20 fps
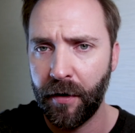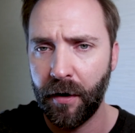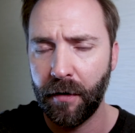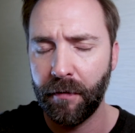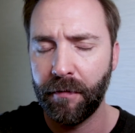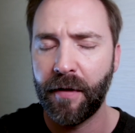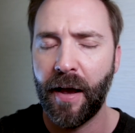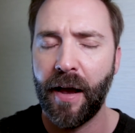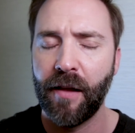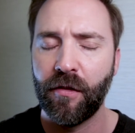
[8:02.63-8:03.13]
then
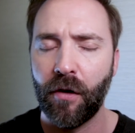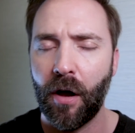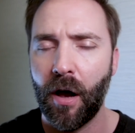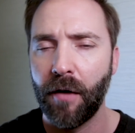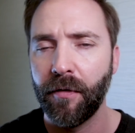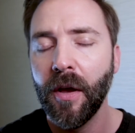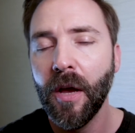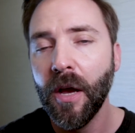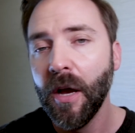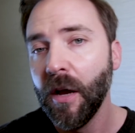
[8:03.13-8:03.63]
it dies
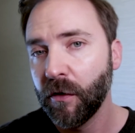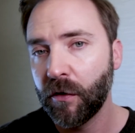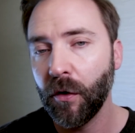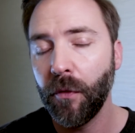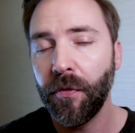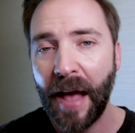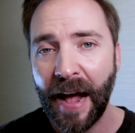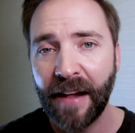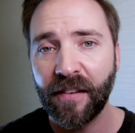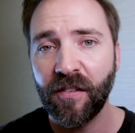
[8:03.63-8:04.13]
off. So
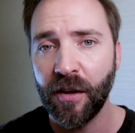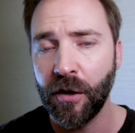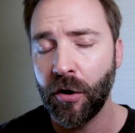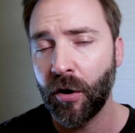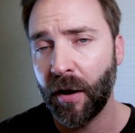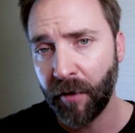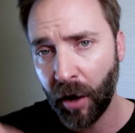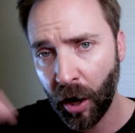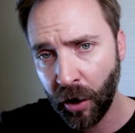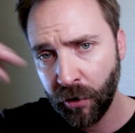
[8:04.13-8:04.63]
that's it. You have